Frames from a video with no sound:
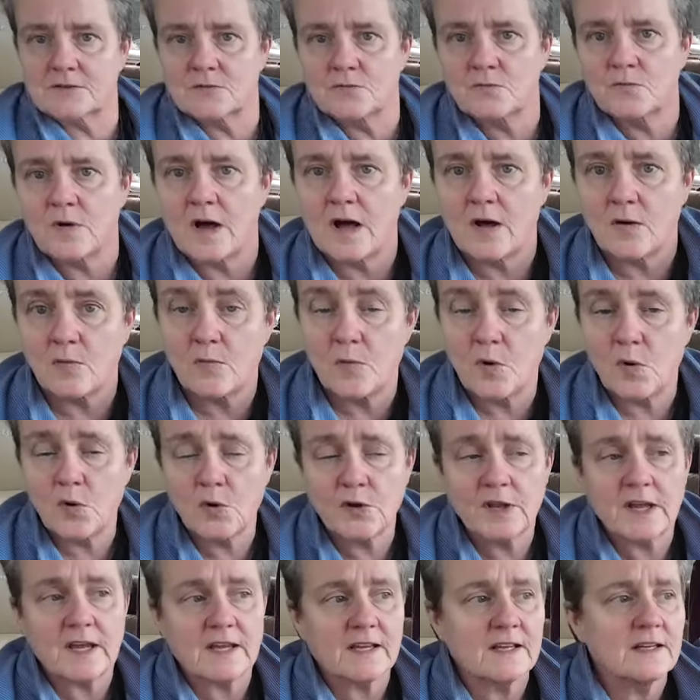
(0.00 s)
Well,
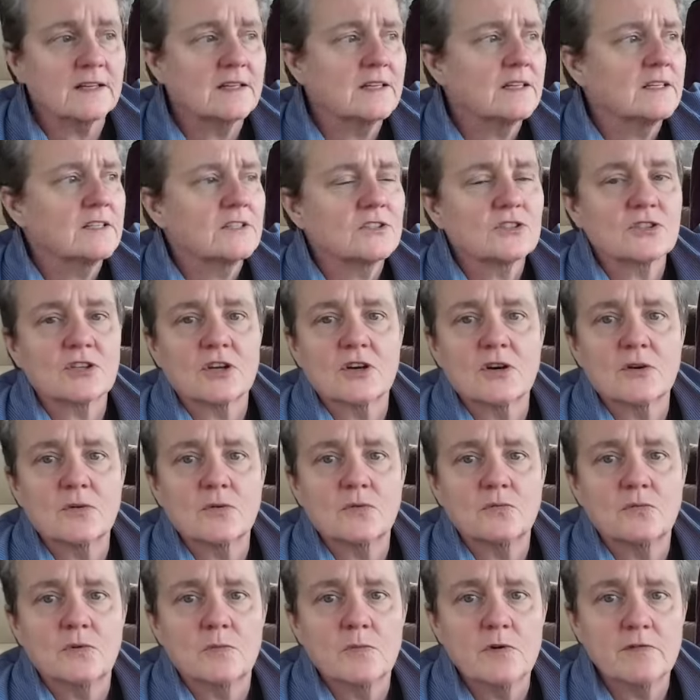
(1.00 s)
morning. So
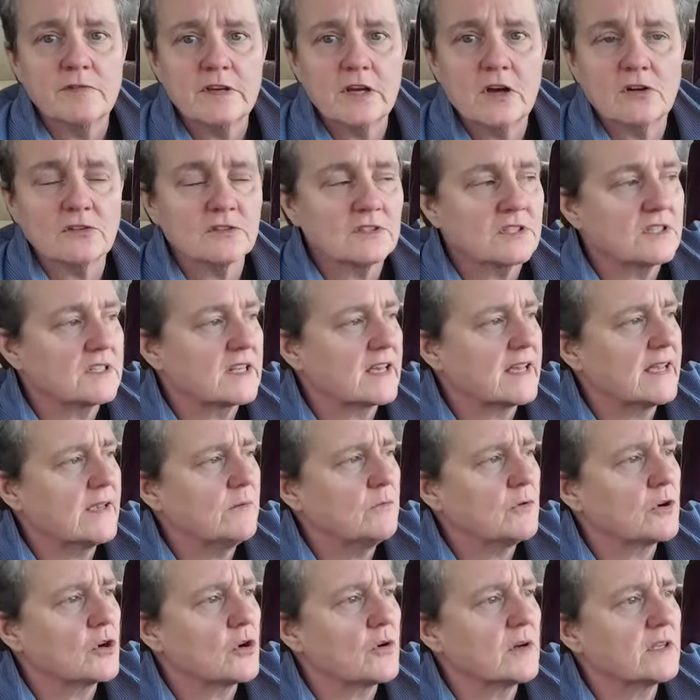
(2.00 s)
we're moving on today.
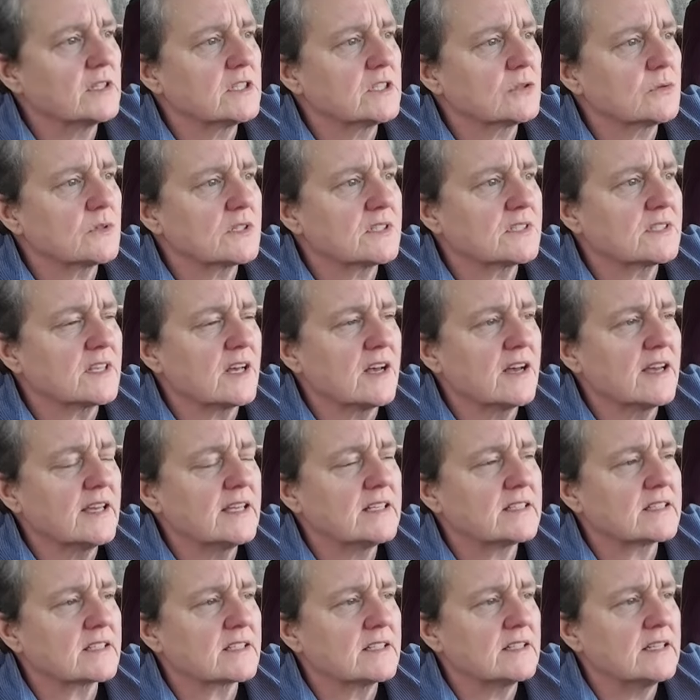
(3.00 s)
We're going to a
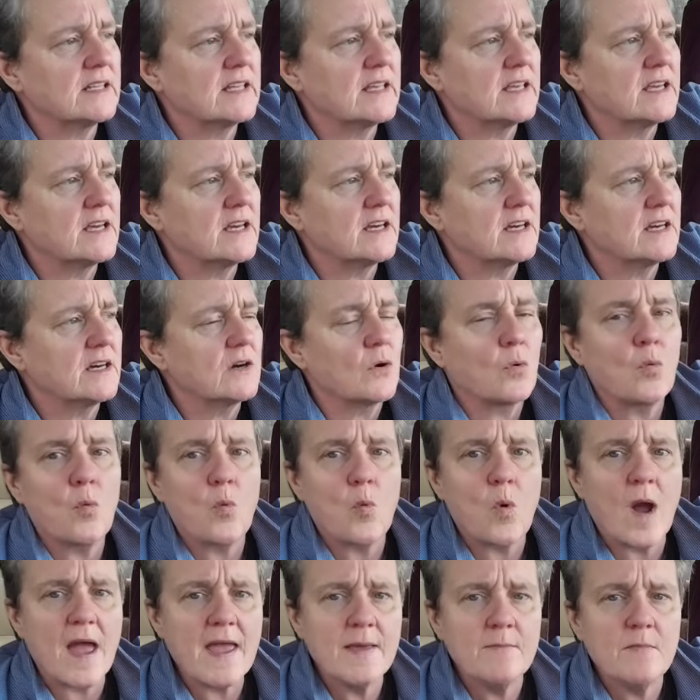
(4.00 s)
site near
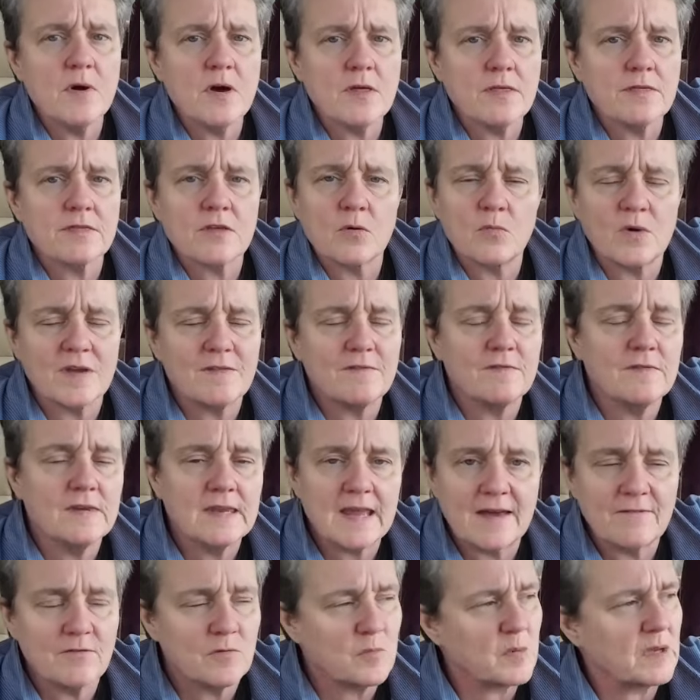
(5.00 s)
Weymouth that we've
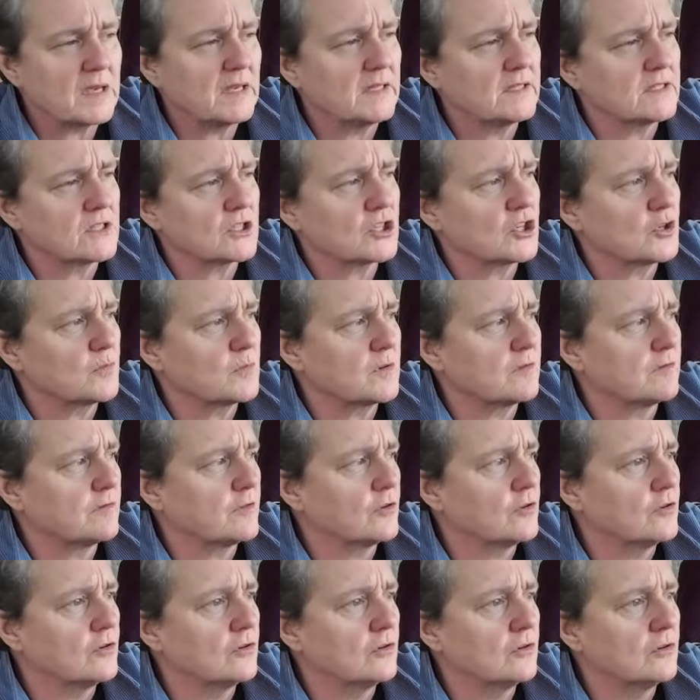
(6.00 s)
never been to
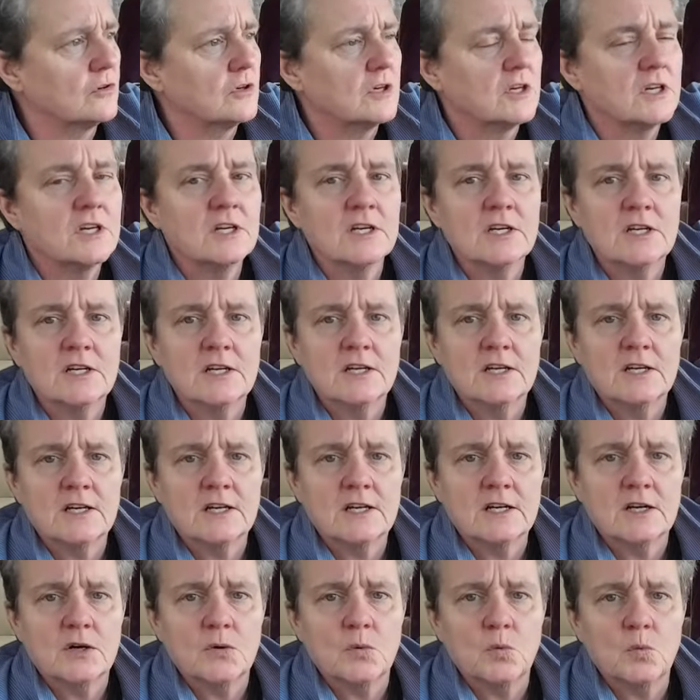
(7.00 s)
before.
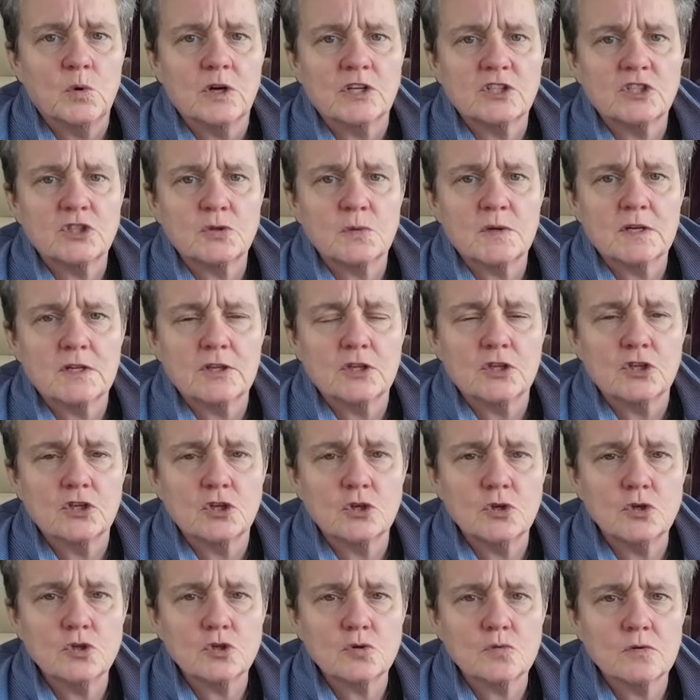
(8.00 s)
We're doing the
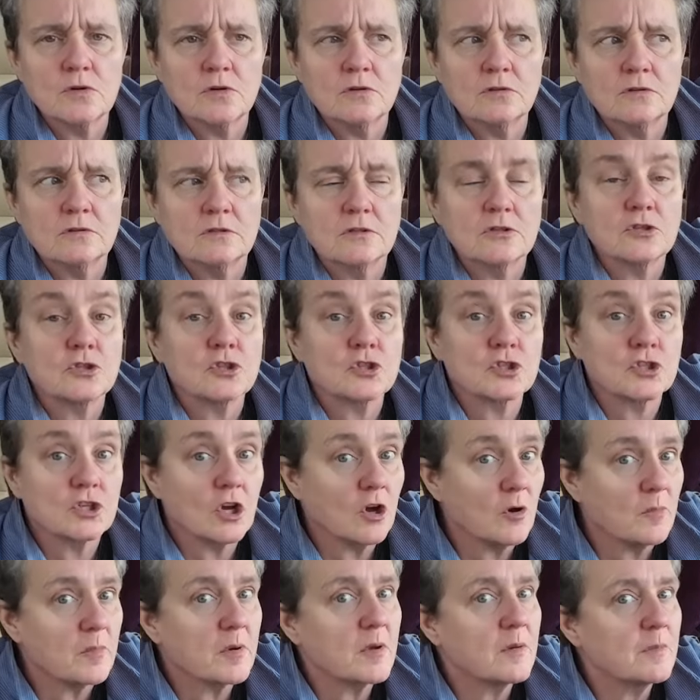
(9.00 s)
usual
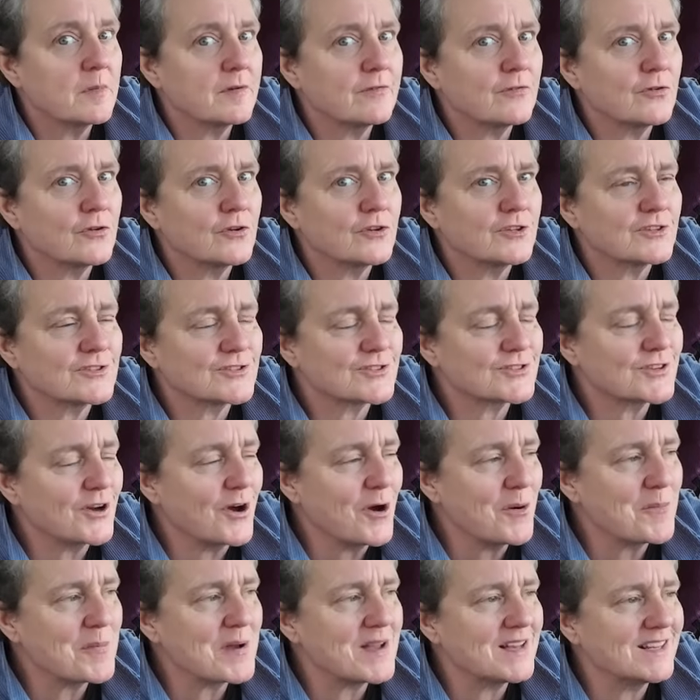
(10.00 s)
shop before you
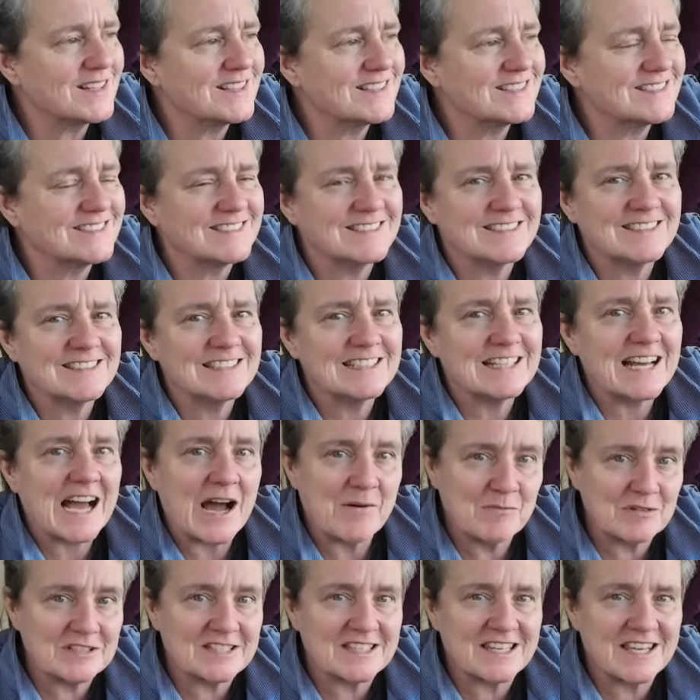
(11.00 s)
stop,
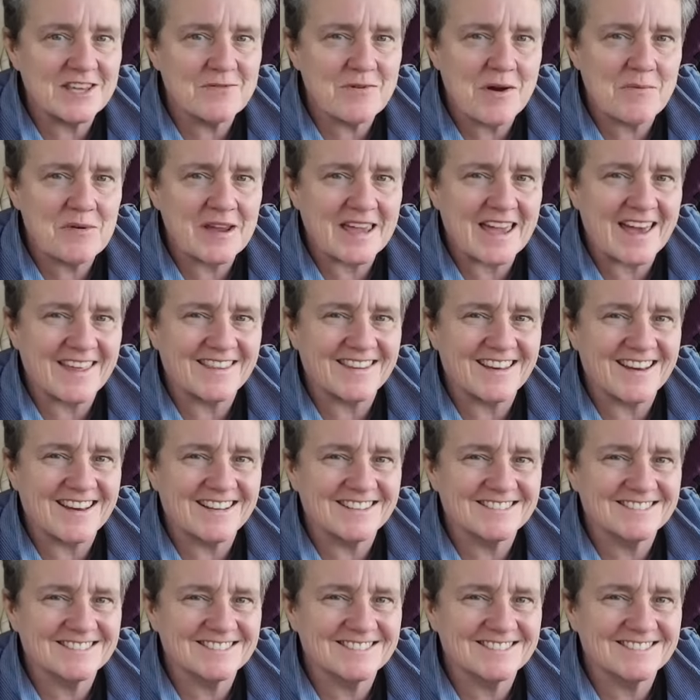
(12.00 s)
and we'll see you when we get there.